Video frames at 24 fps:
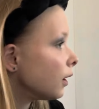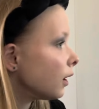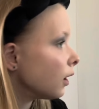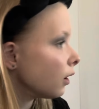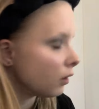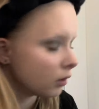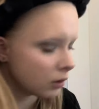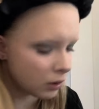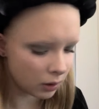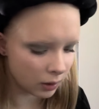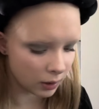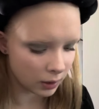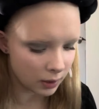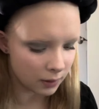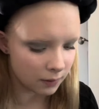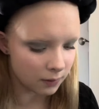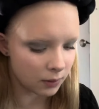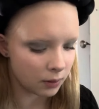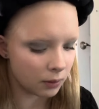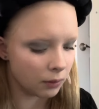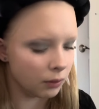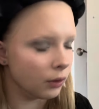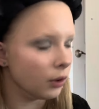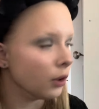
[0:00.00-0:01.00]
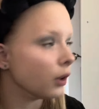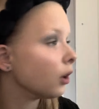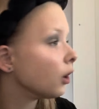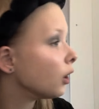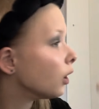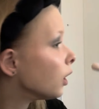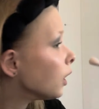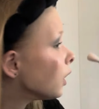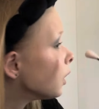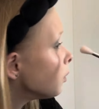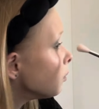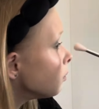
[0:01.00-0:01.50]
I don't know like if it'll look
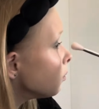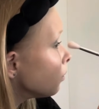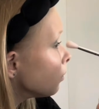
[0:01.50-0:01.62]
good.